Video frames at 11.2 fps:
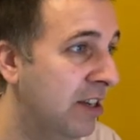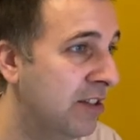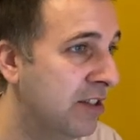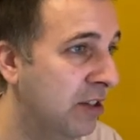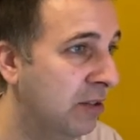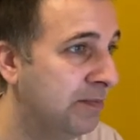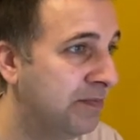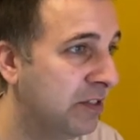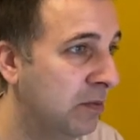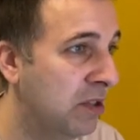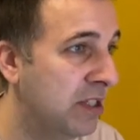So
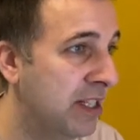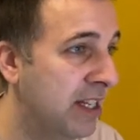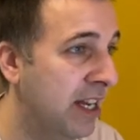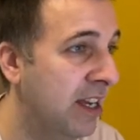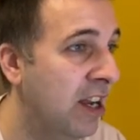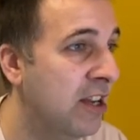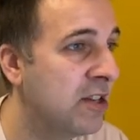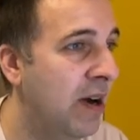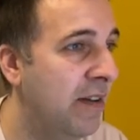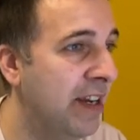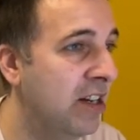what does it say? So
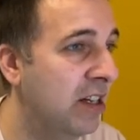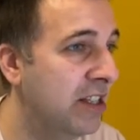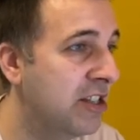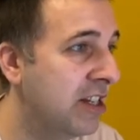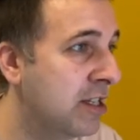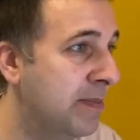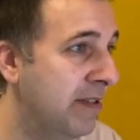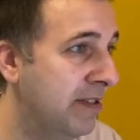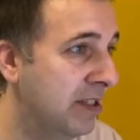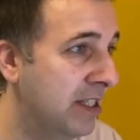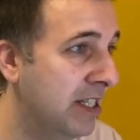having knowledge and
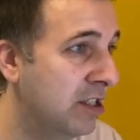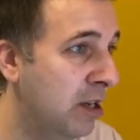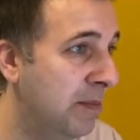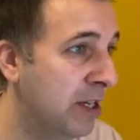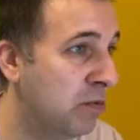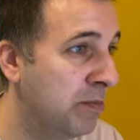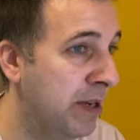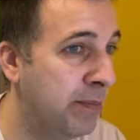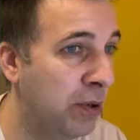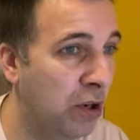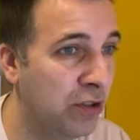experience on these topics would be
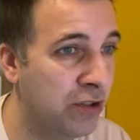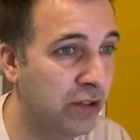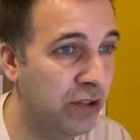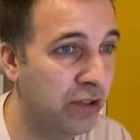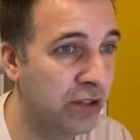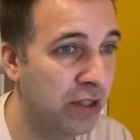important.